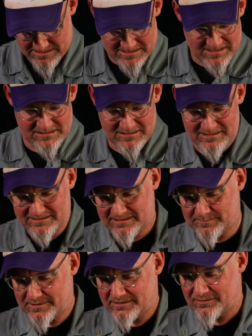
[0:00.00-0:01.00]
actually, it's a
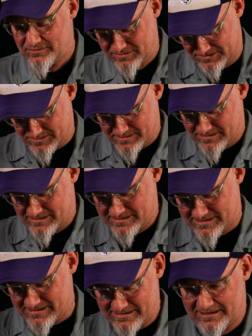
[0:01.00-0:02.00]
bit hot,
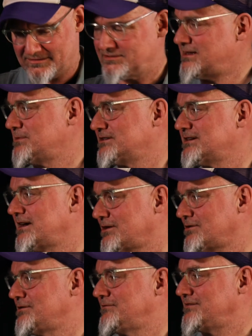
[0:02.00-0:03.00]
so I'll take my jacket
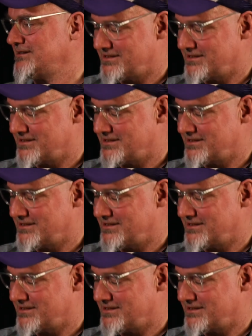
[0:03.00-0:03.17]
off and